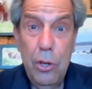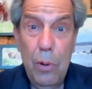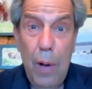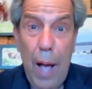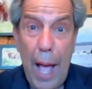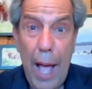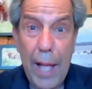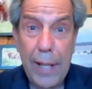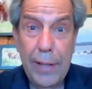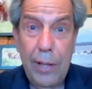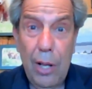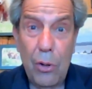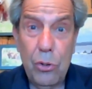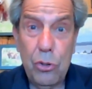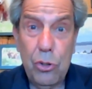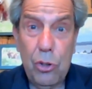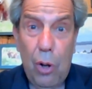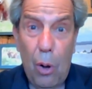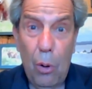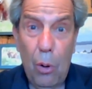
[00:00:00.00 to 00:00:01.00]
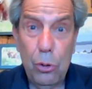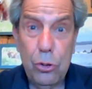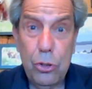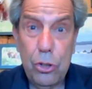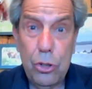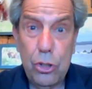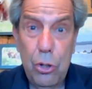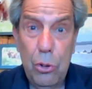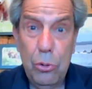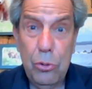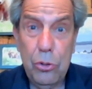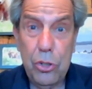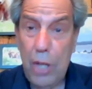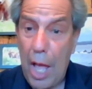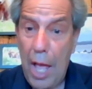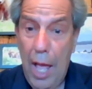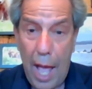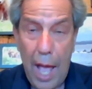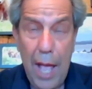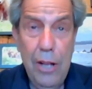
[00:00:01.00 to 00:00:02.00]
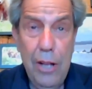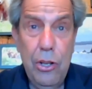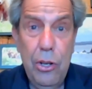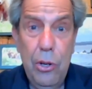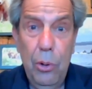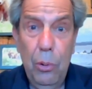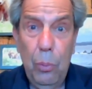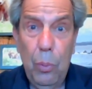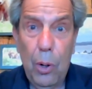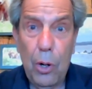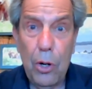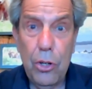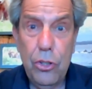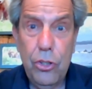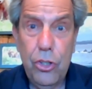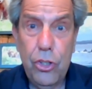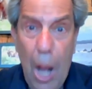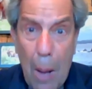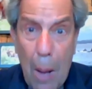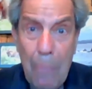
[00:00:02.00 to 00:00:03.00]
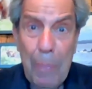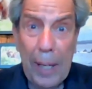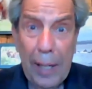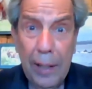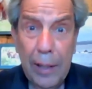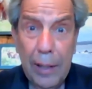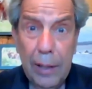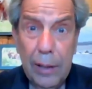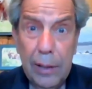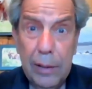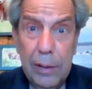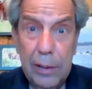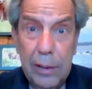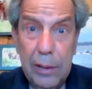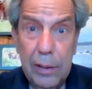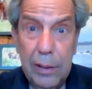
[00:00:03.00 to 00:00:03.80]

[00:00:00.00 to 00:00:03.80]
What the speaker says: You had those gold suits and you were jumping.